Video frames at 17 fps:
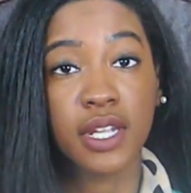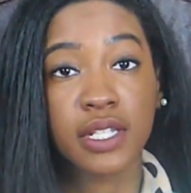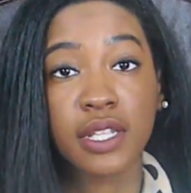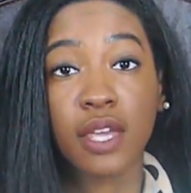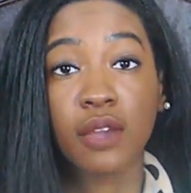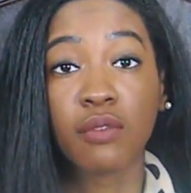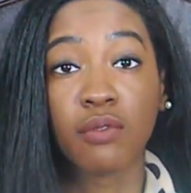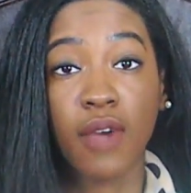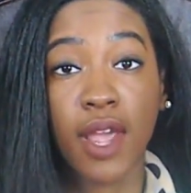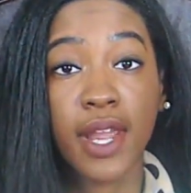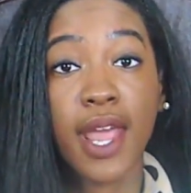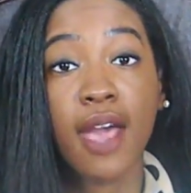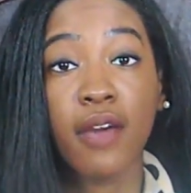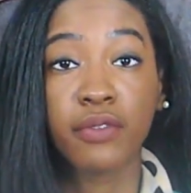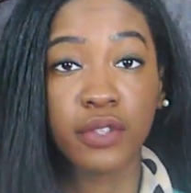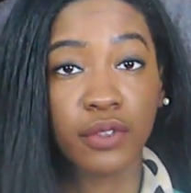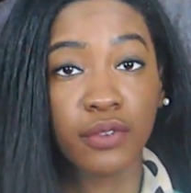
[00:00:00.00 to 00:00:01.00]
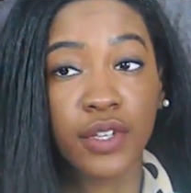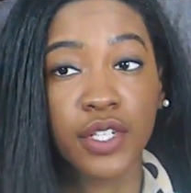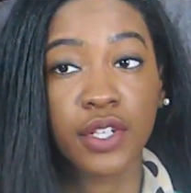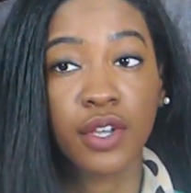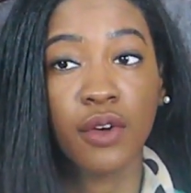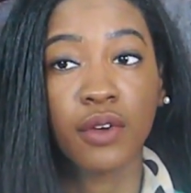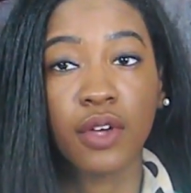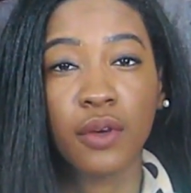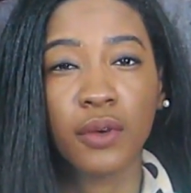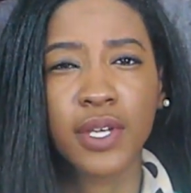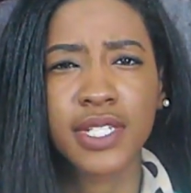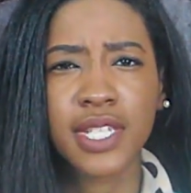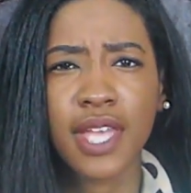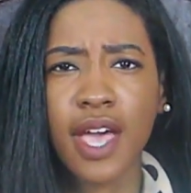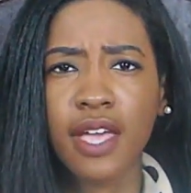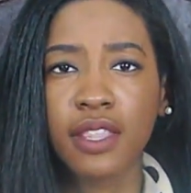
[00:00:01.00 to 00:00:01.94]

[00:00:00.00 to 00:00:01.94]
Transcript: is like right after Rich Cocoa, because